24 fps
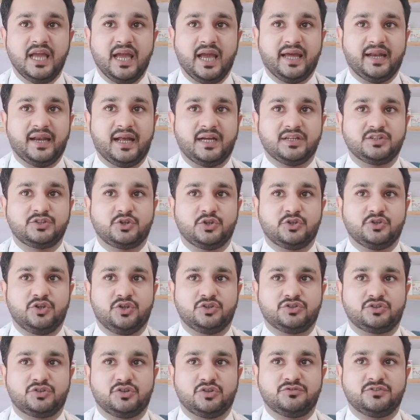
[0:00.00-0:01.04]
and ask your
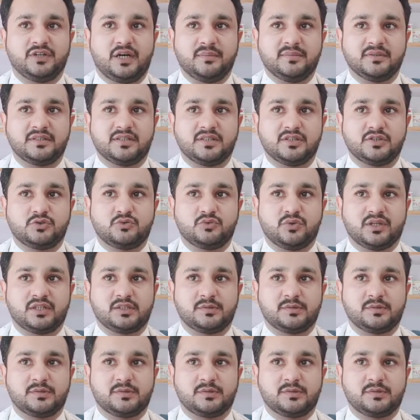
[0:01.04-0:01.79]
doctor or pharmacist to